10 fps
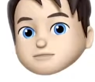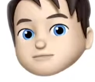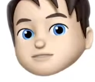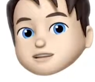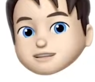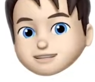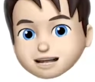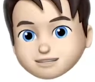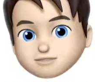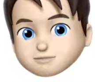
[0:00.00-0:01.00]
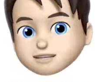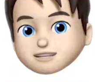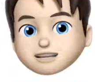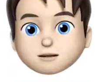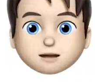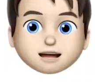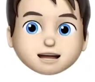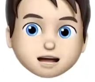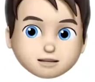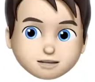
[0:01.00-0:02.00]
to the accessories, that way
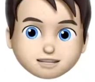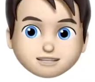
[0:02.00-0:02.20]
nothing is